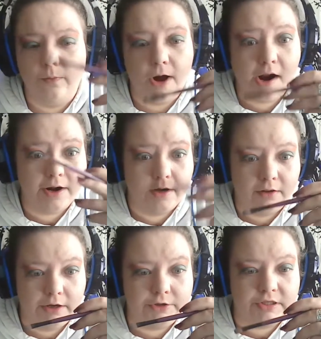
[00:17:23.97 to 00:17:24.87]
got an
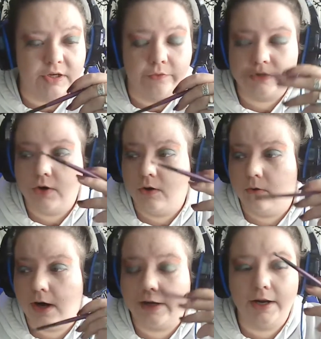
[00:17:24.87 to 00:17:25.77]
electric stove,
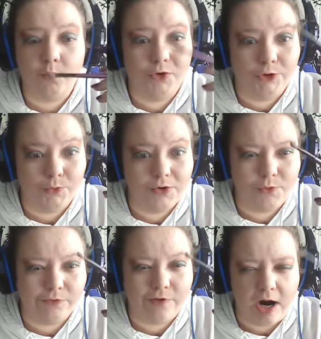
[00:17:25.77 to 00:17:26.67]
so I can't really work
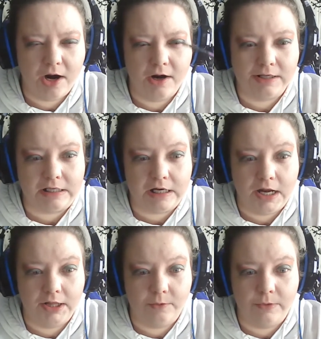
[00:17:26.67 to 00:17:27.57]
with fire as an
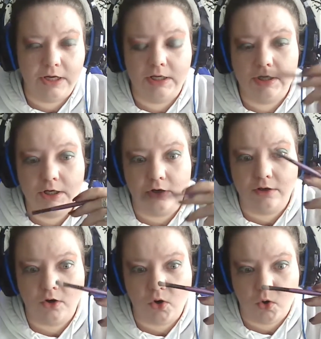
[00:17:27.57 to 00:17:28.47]
element here in
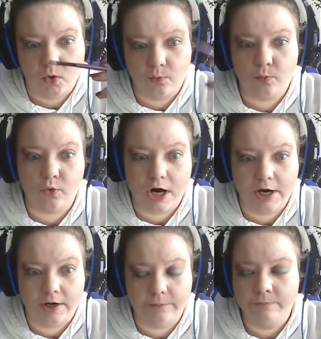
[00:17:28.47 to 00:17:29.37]
the home,
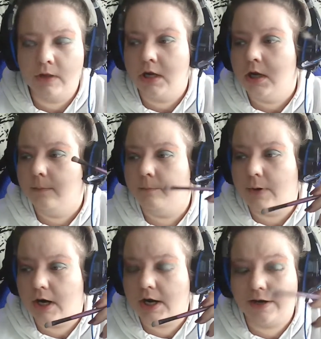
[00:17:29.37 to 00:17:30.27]
right?
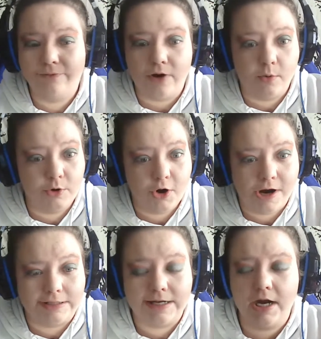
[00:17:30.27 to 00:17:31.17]
But if I would go
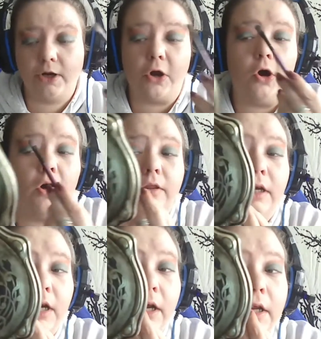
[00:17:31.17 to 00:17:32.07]
outside and cook,
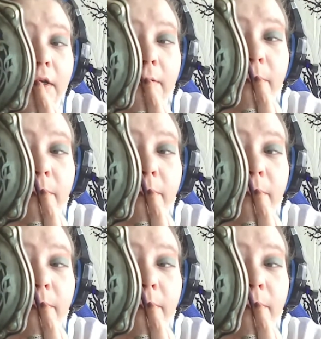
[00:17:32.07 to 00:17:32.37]
then I can